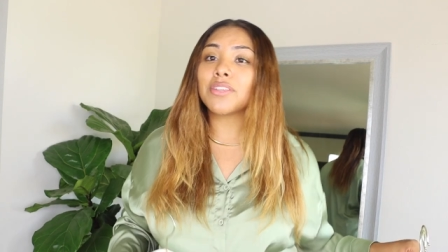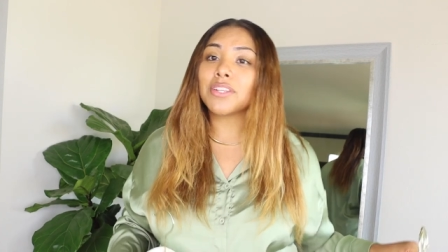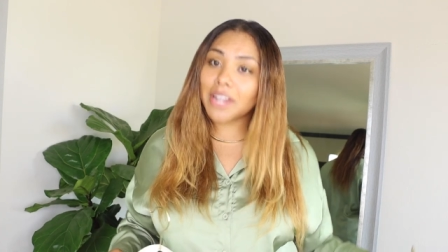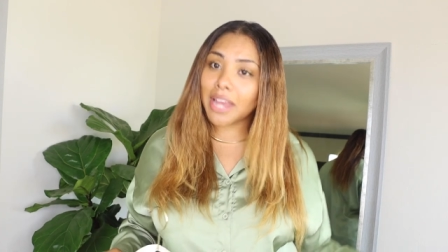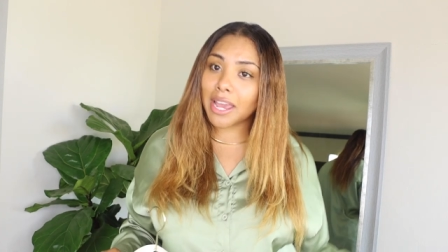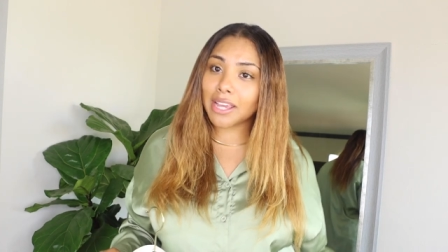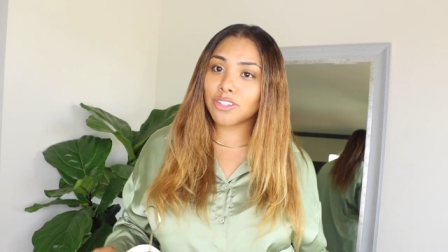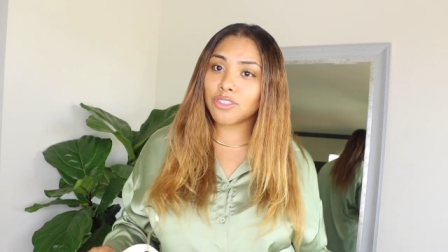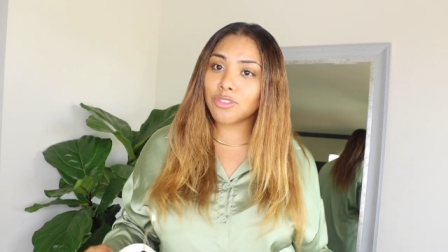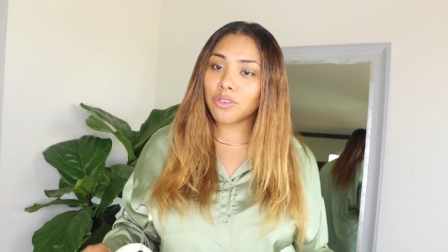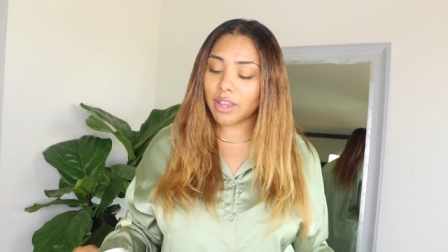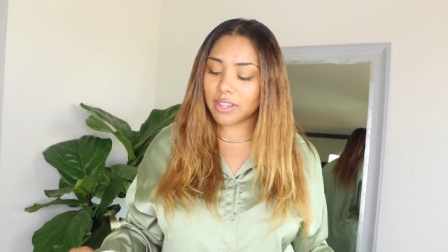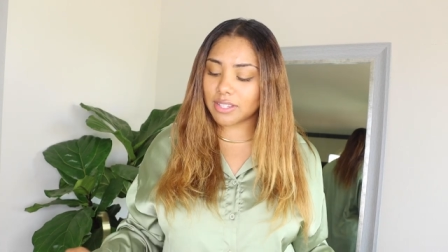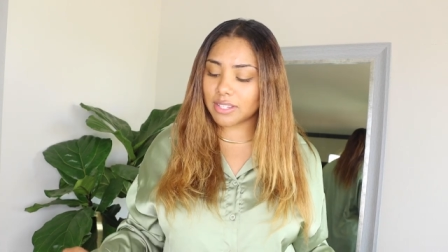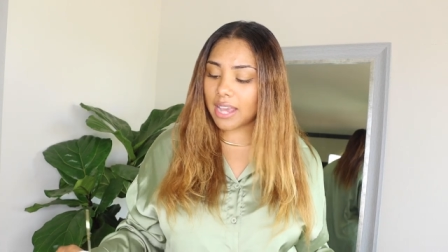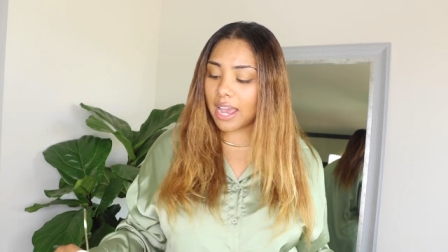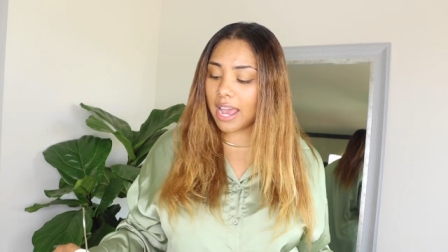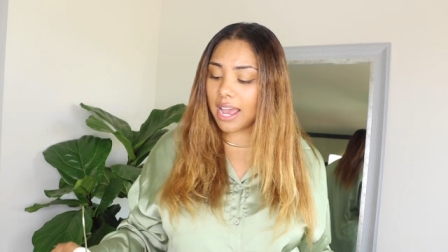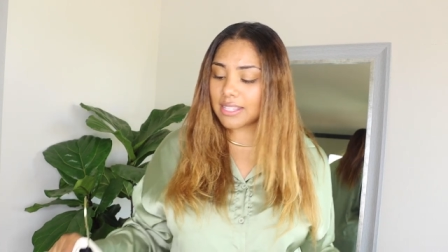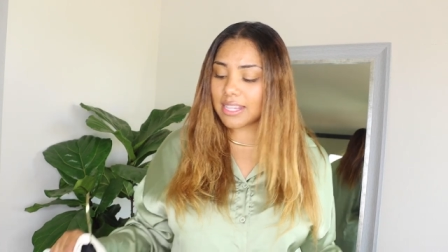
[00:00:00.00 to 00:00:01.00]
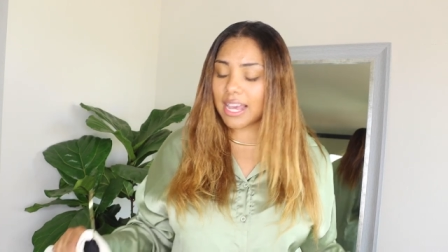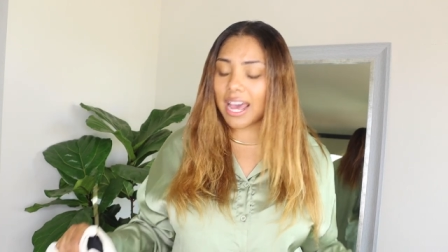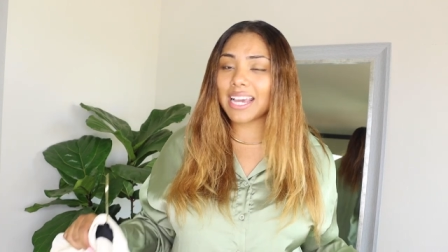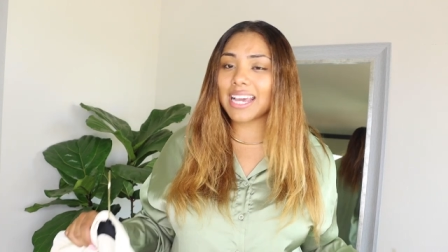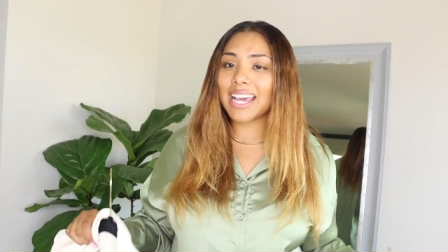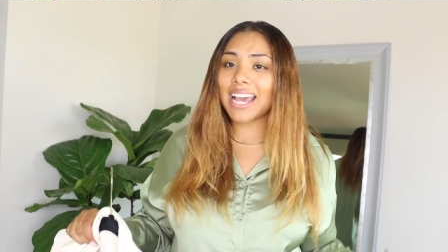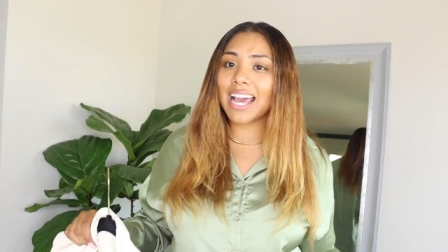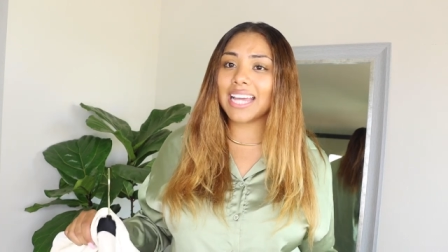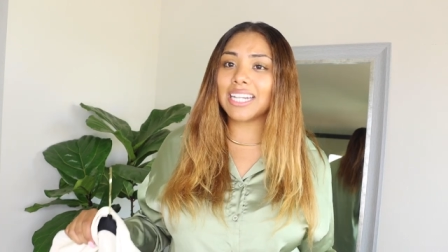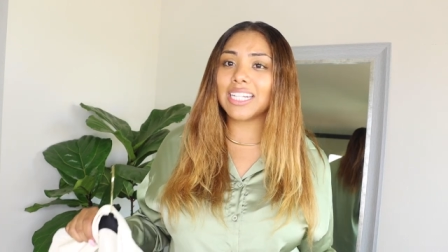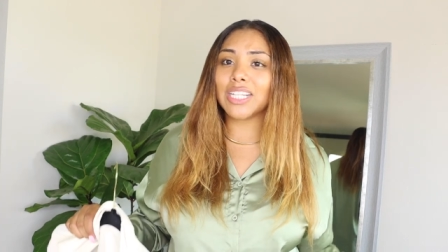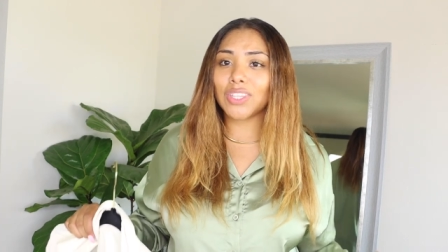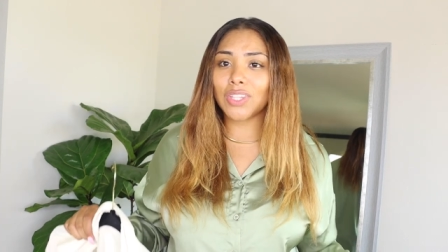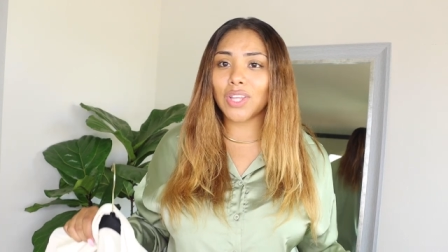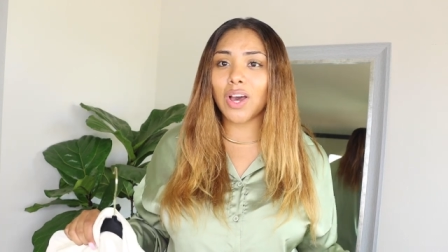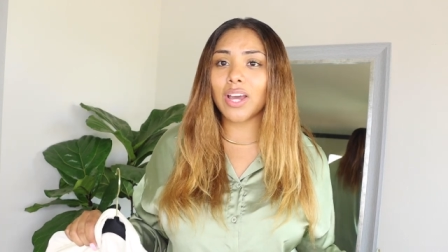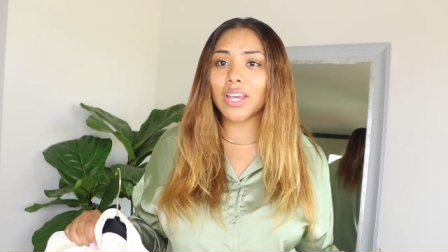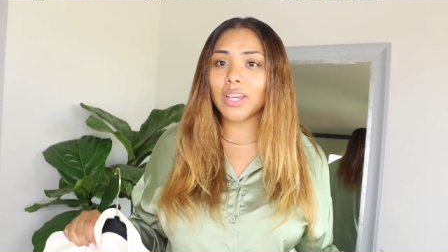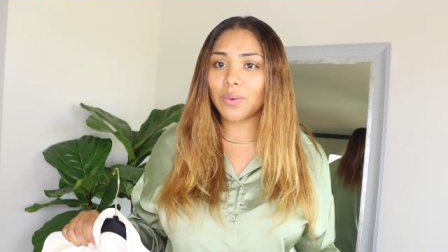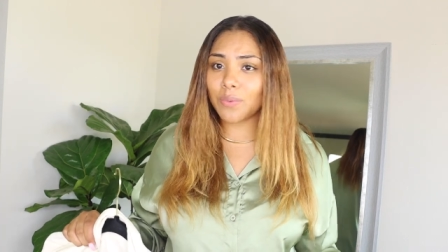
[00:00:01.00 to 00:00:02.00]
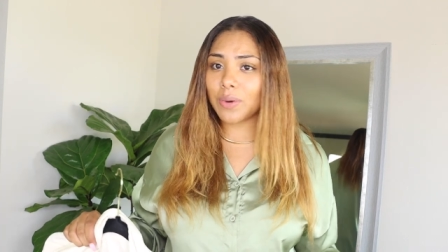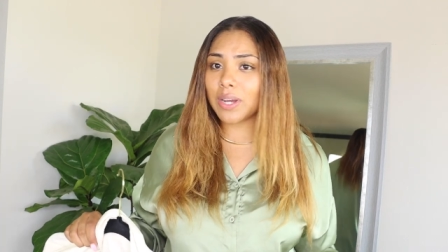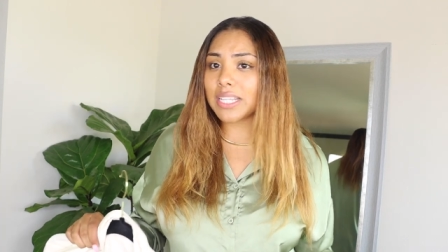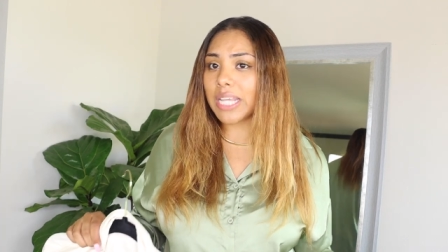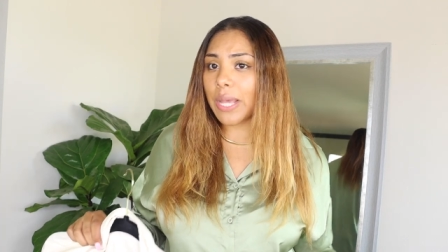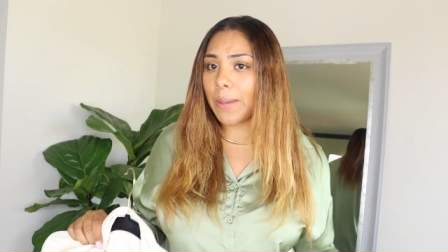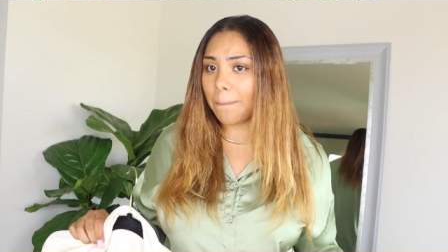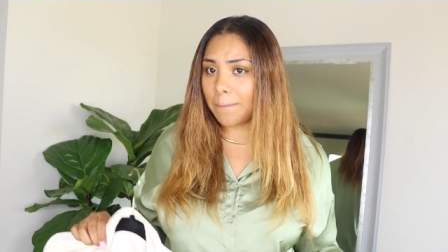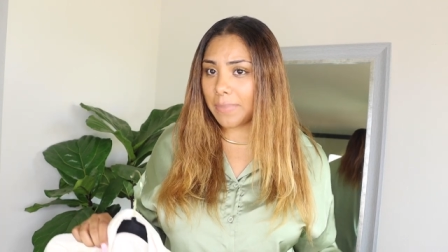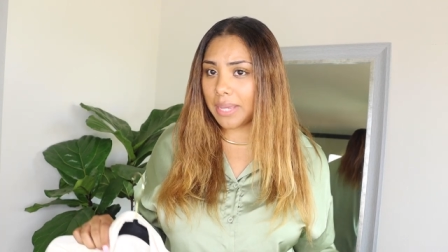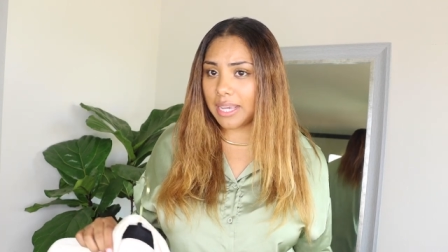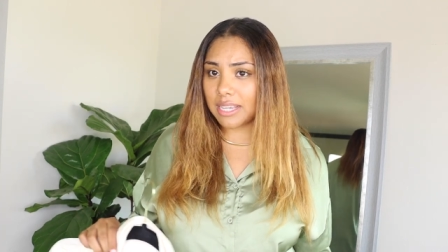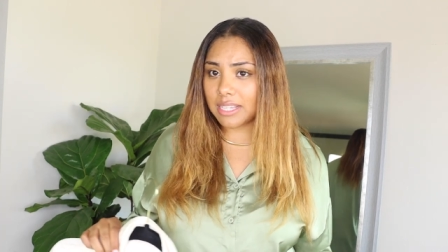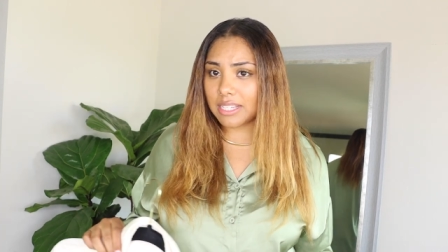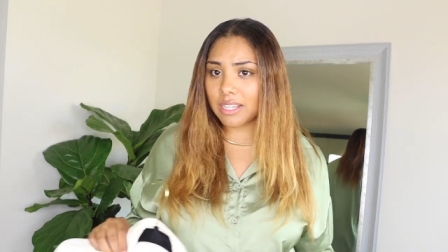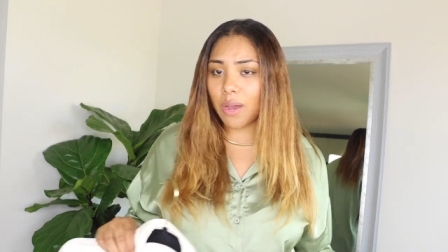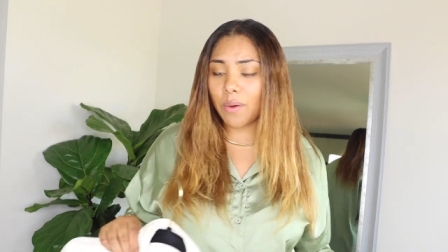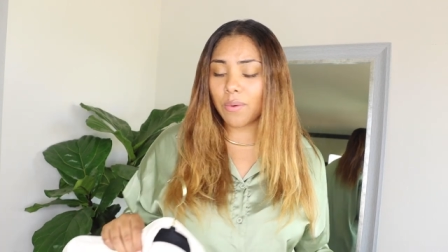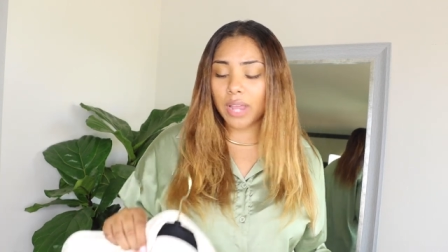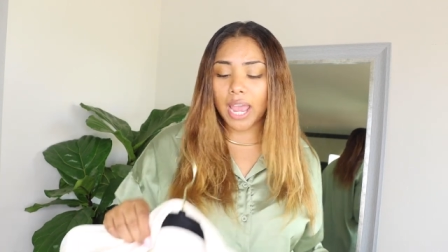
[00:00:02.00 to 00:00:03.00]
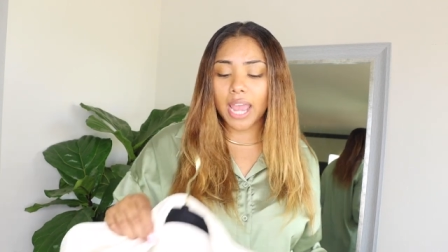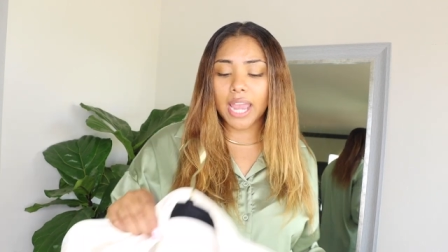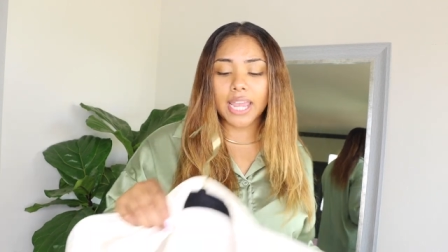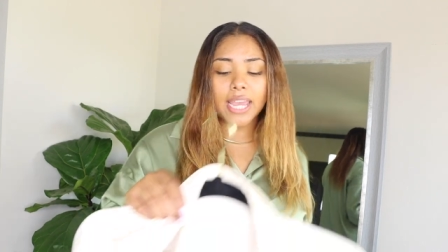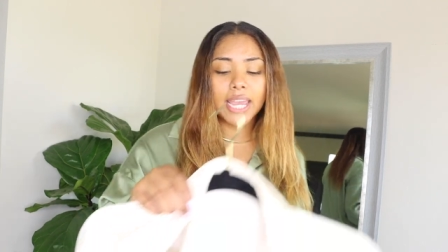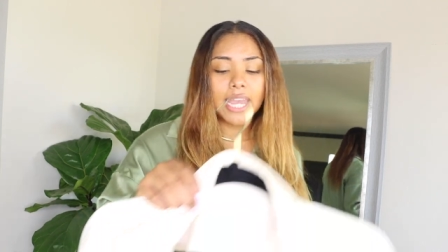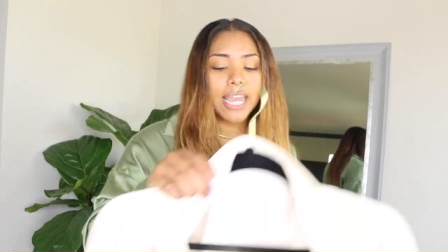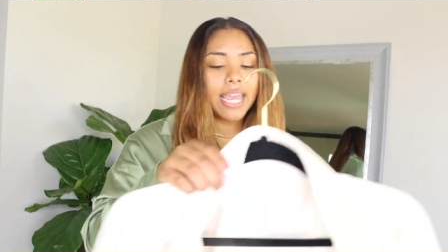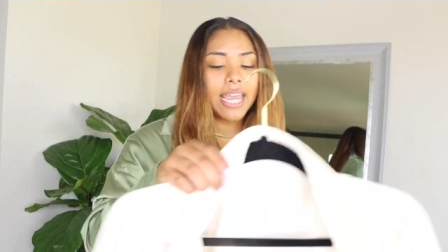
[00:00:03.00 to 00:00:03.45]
the next dress, guys, I kind of thought it was a miss, okay?